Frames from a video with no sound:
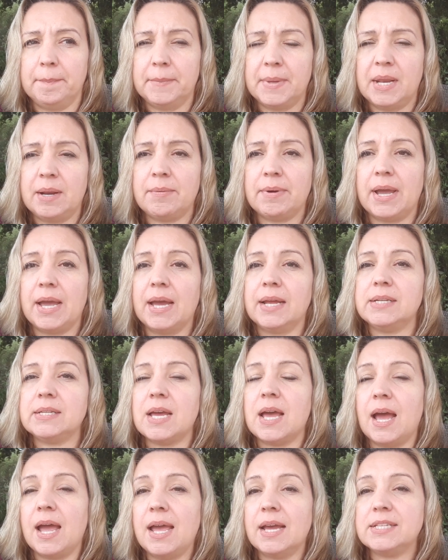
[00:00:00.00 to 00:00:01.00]
Anyway,
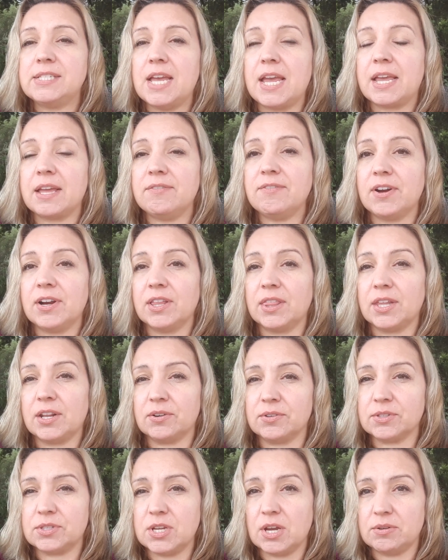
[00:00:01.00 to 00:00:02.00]
I had taken very
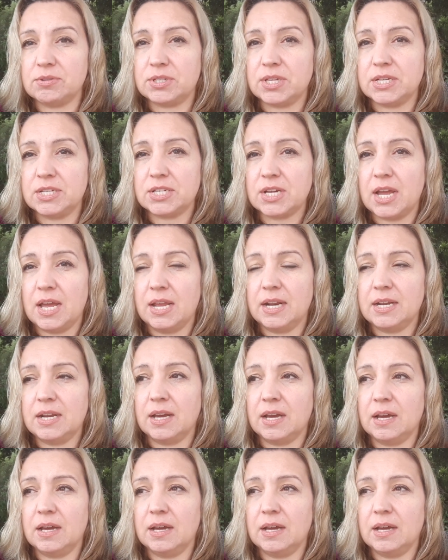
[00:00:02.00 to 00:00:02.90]
little dosage, and